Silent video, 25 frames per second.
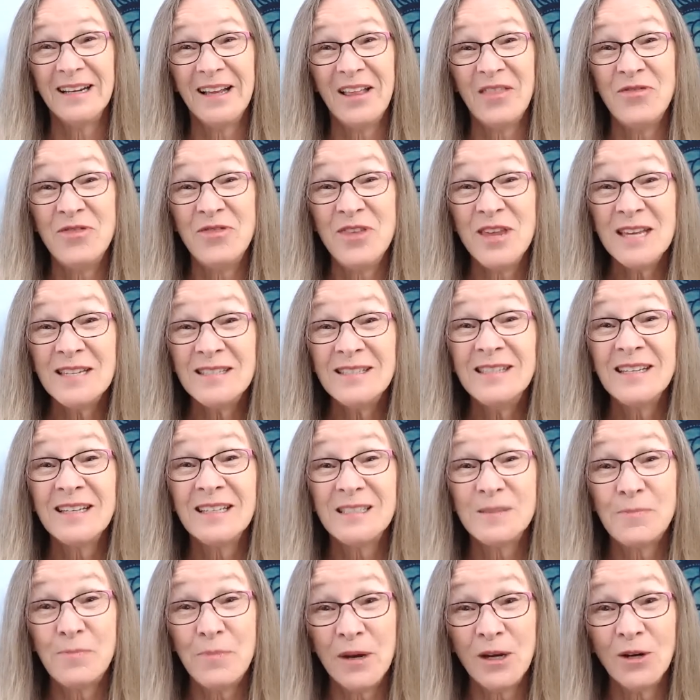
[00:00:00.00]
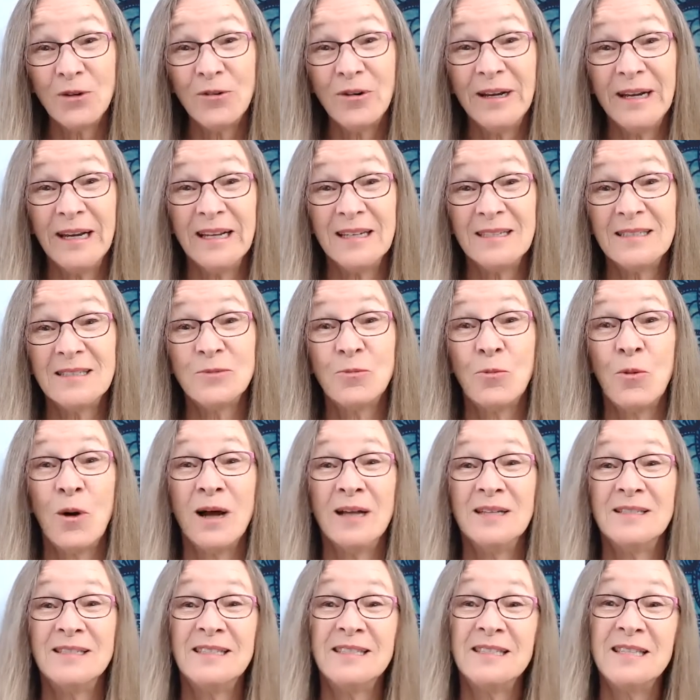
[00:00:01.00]
This experience
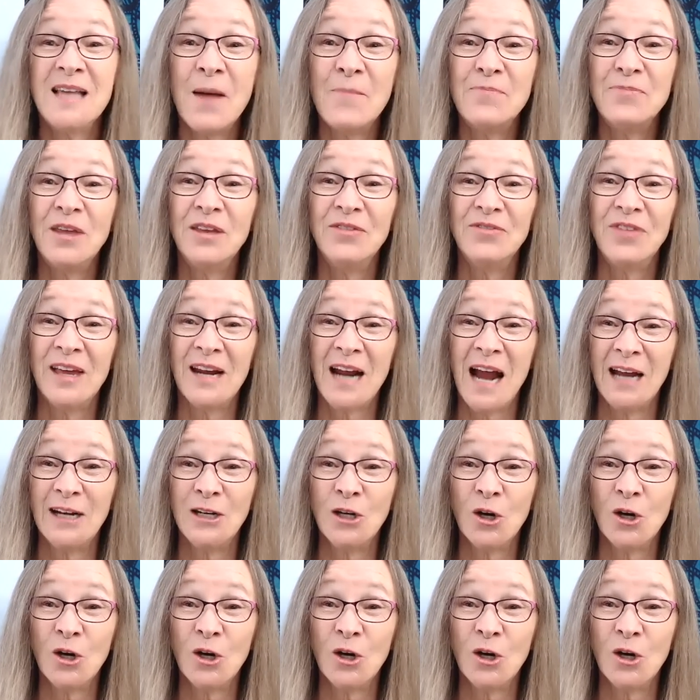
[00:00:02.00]
was something that I